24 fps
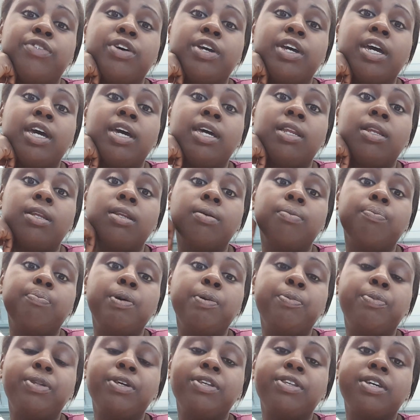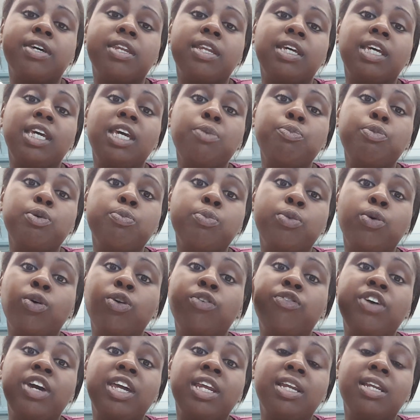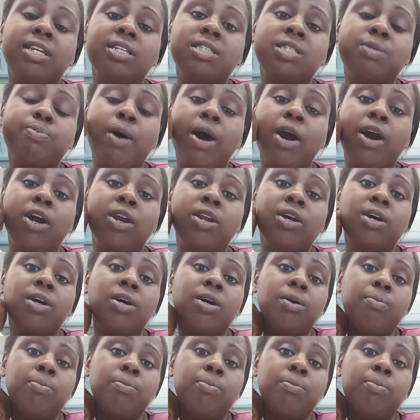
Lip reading: And people that's going to keep you motivated and inspired.